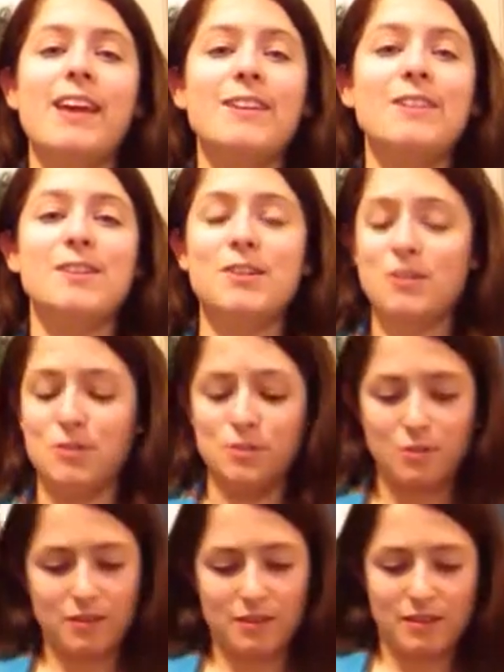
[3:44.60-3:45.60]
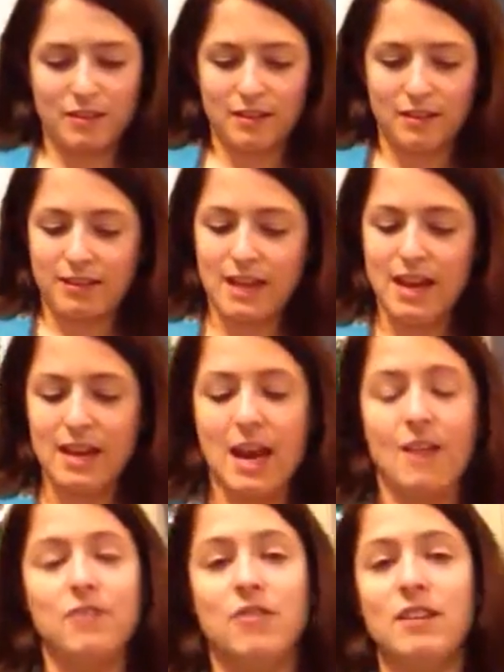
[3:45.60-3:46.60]
So then
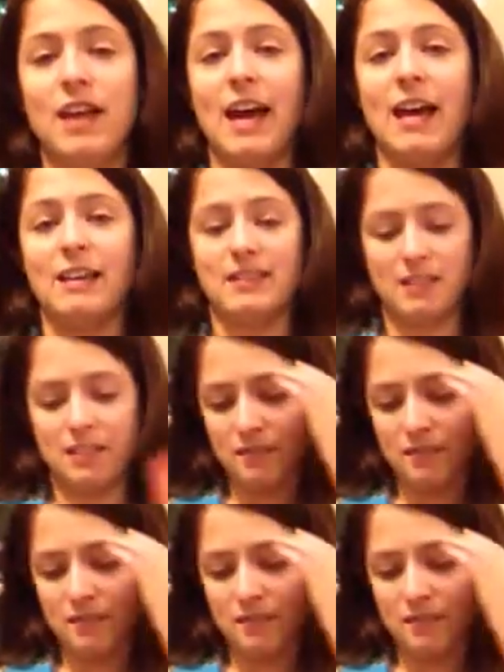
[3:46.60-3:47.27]
after that,